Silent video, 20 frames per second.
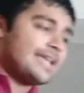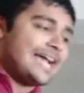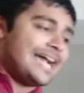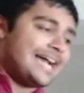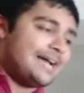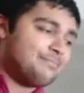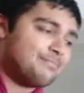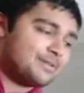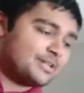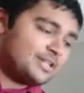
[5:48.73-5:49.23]

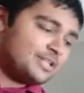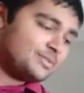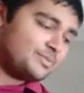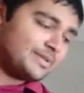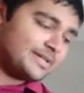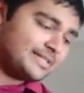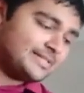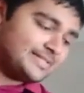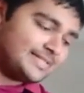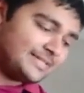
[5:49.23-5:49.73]
and because we're
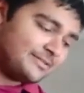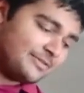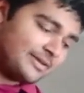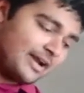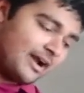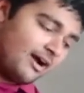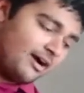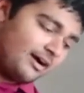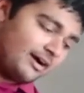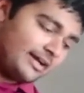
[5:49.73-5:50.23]
considering
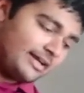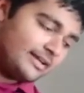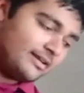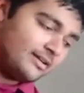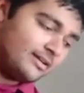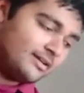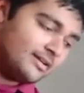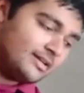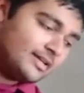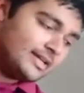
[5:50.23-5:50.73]
I
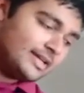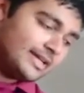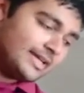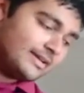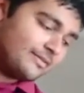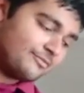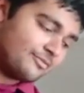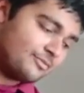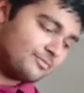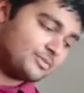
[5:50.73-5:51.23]

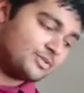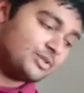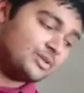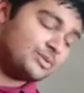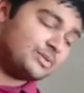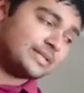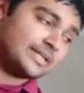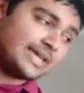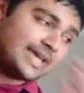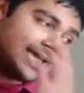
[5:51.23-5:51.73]
from 2
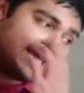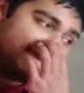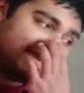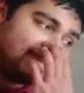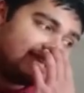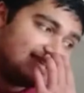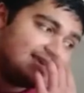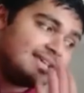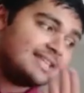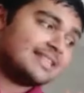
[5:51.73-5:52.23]
to k,
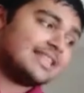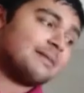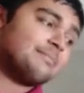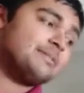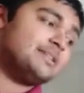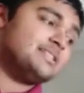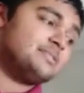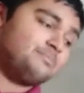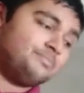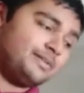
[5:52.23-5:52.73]
that
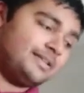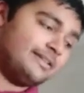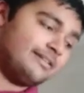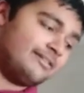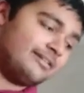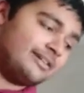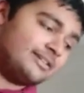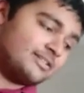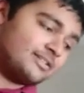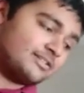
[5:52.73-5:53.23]
means
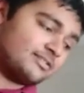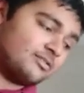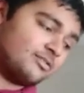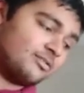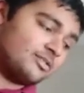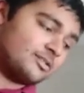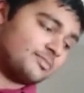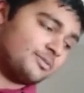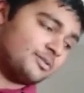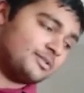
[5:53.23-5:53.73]
bi just
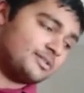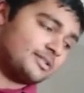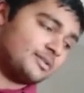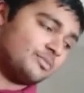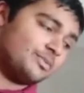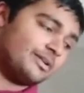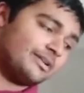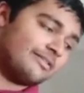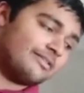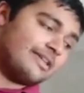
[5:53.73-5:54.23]
corresponds to
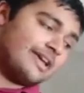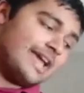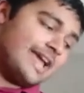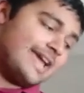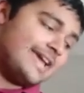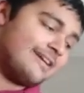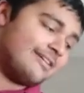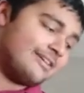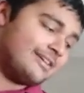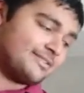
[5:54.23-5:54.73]
one of the
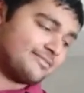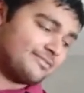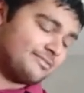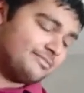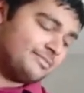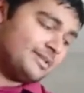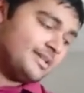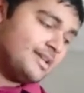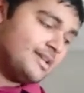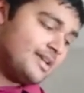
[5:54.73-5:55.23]
ai's from